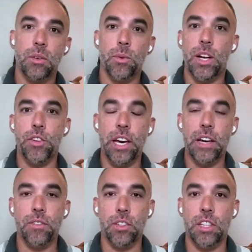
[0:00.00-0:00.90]
whatever you
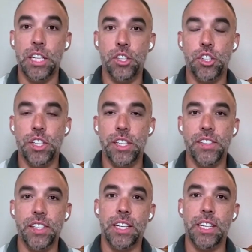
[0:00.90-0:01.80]
had for lunch
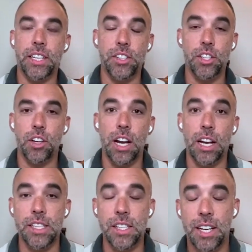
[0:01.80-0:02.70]
isn't getting into your
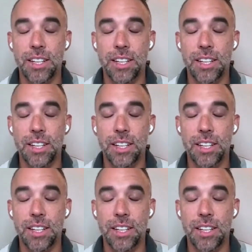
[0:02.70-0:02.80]
eyes.